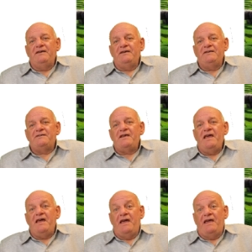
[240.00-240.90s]
is
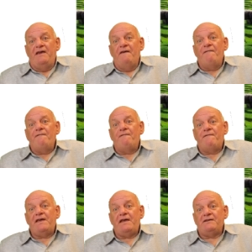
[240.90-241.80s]
a
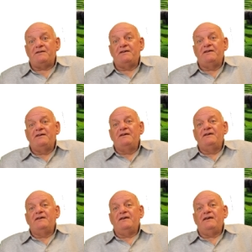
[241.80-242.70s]
fat
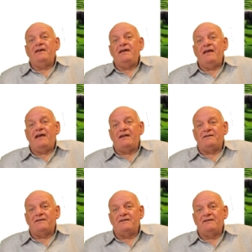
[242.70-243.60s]

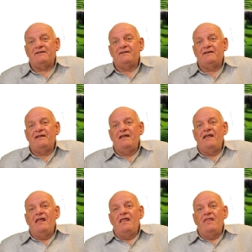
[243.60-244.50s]
cat.
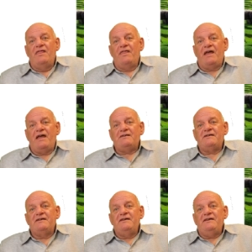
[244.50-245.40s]

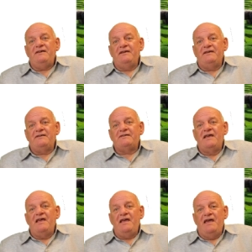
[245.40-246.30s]
That
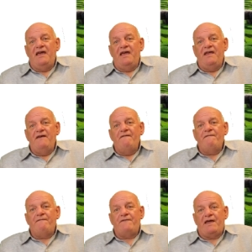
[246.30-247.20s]
is a
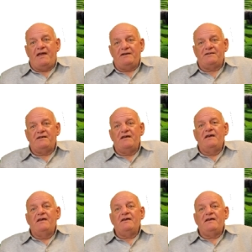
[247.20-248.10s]
fat
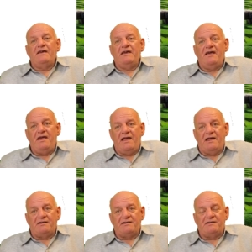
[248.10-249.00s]

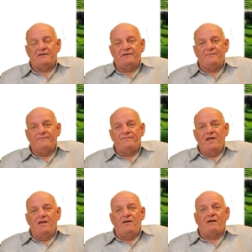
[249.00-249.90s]
cat.
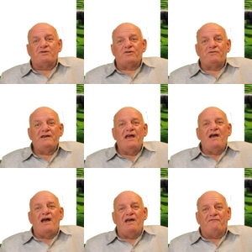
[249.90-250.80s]
I'm sorry,
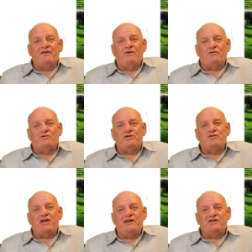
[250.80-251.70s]
I forgot to
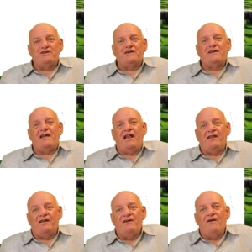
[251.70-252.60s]
change the
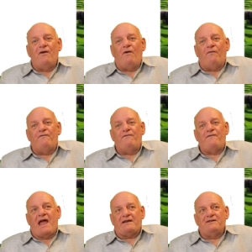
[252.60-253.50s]
colour of
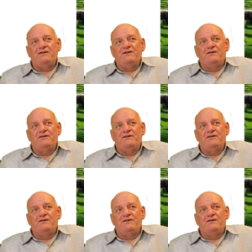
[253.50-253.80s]
fat.